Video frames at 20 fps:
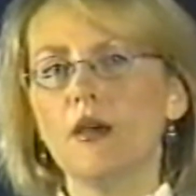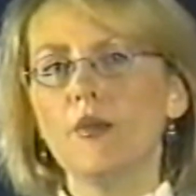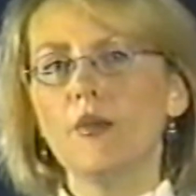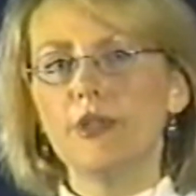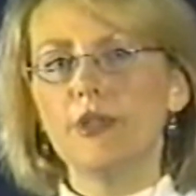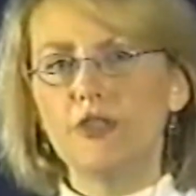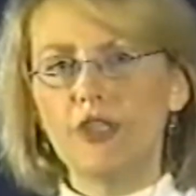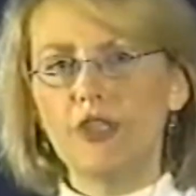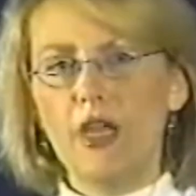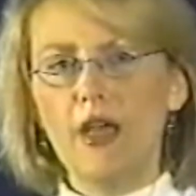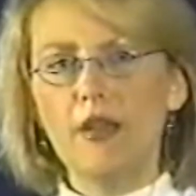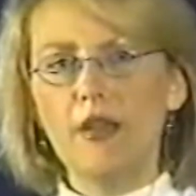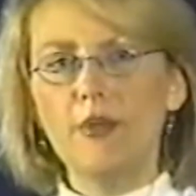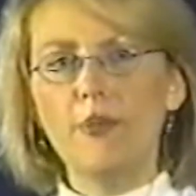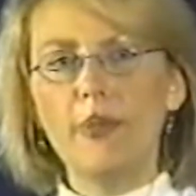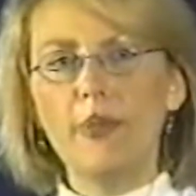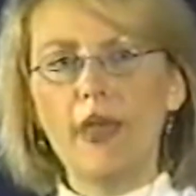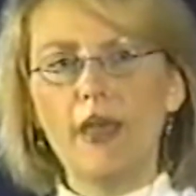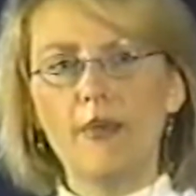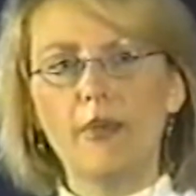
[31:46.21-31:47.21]
But John and
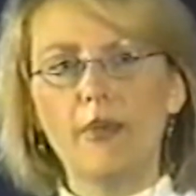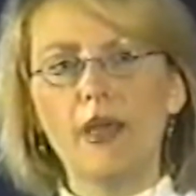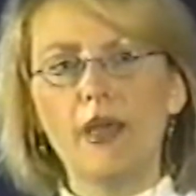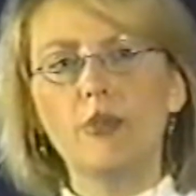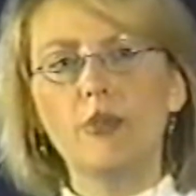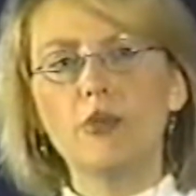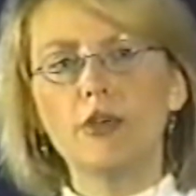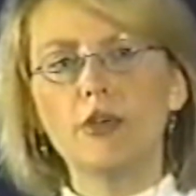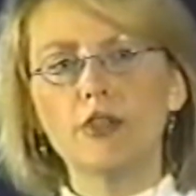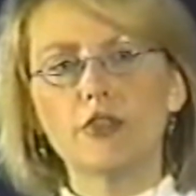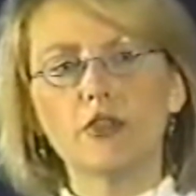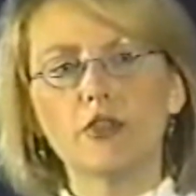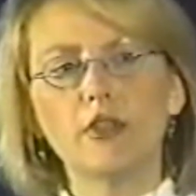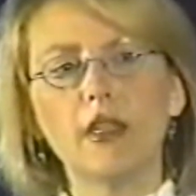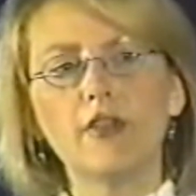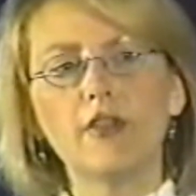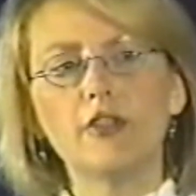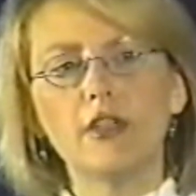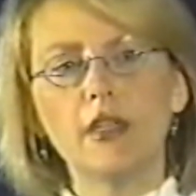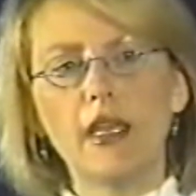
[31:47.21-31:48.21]
Ben, my boys, are
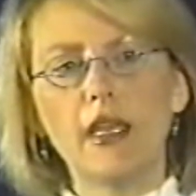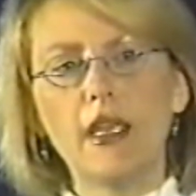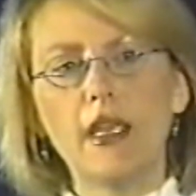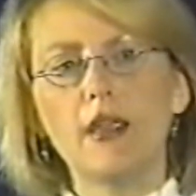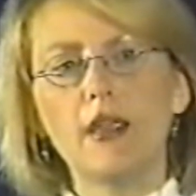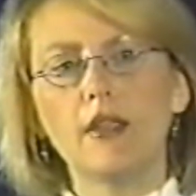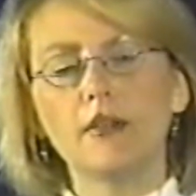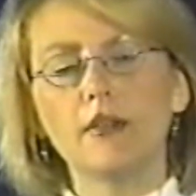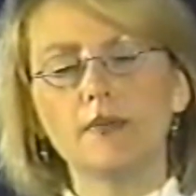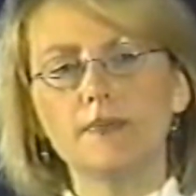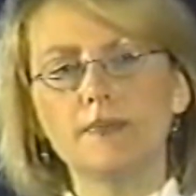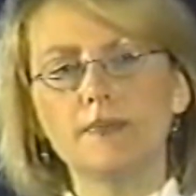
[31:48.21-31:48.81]
11 and 8,